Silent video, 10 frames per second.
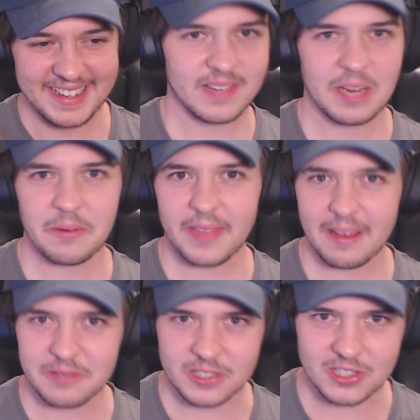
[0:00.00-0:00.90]
Well,
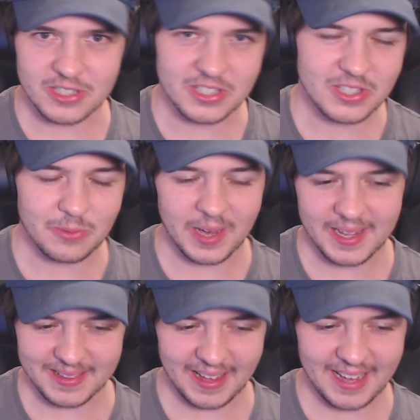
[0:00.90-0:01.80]
that was just
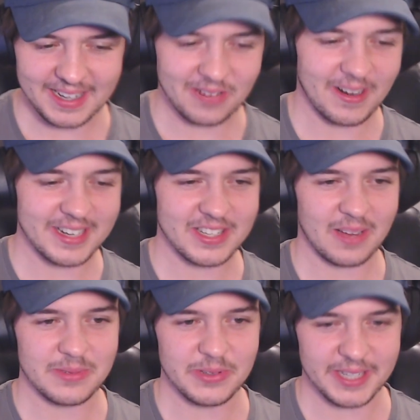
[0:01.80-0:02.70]
swell. I had a great
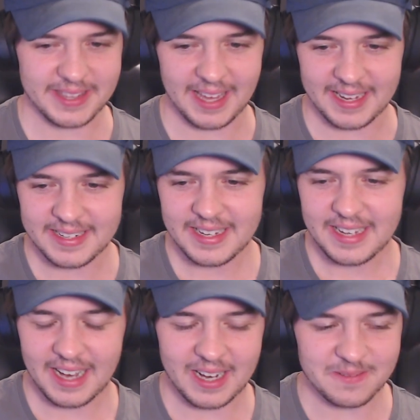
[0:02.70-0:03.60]
time doing that.
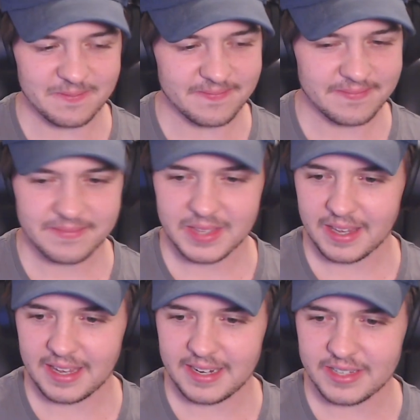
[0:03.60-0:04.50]

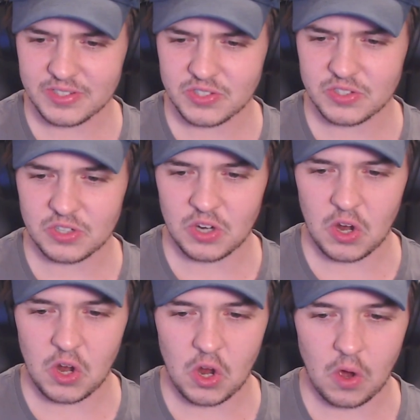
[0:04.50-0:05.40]
It is
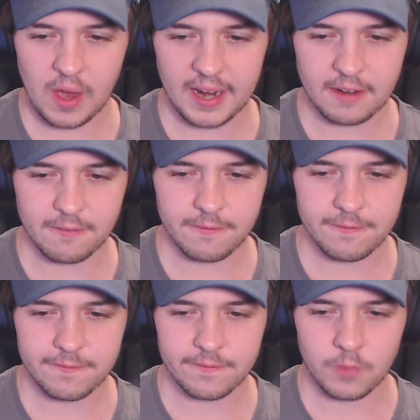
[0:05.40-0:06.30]

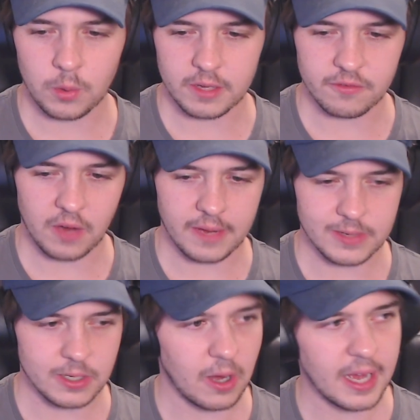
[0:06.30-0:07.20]
9:45
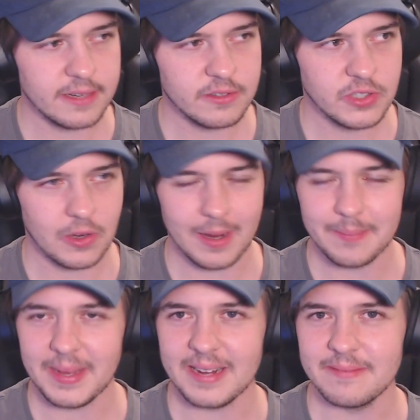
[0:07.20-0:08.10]
at night, so I
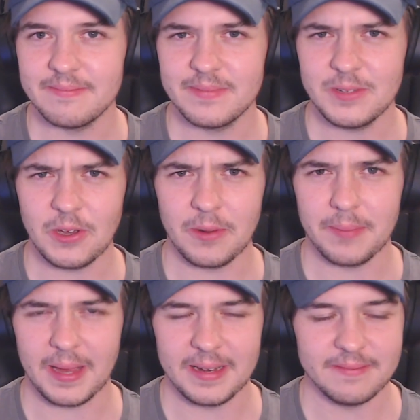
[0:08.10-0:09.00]
better go to
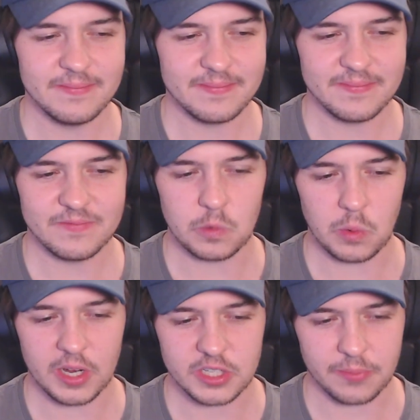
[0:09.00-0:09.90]
bed for
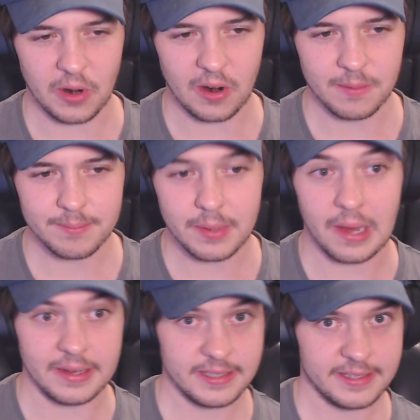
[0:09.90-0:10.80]
work tomorrow.
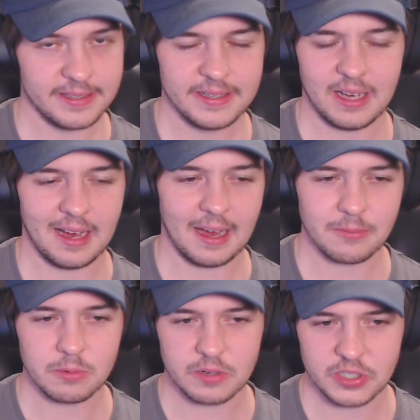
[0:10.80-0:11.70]
But I
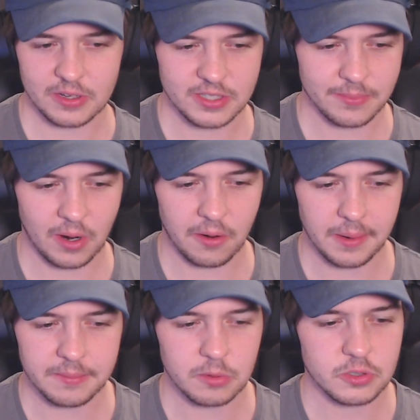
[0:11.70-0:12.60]
will return tomorrow,
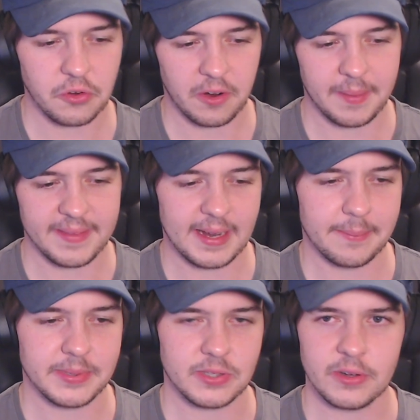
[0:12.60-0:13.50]
and we'll talk about that
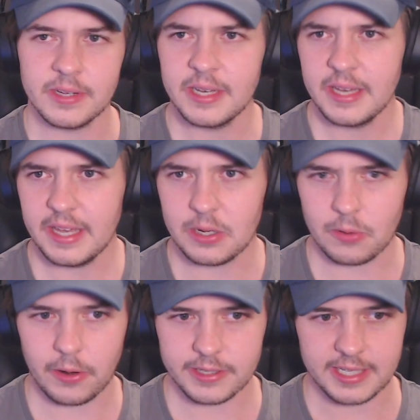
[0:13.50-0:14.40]
episode in a
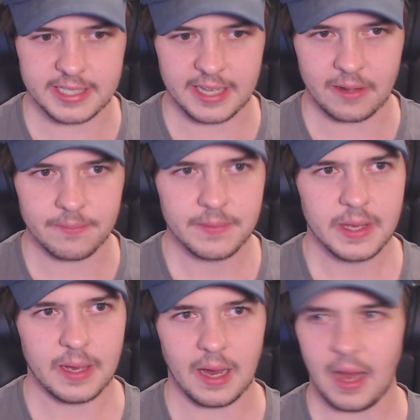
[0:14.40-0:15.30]
lot of detail.
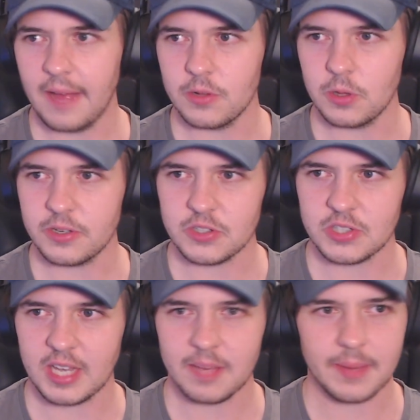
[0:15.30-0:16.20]
I have a lot to
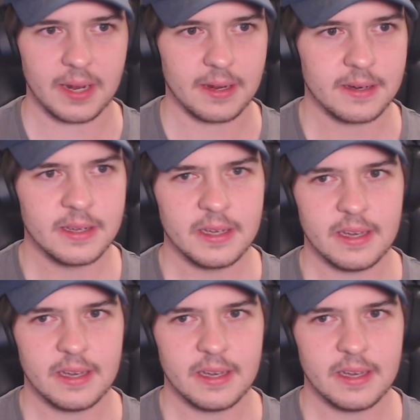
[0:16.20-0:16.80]
say about it.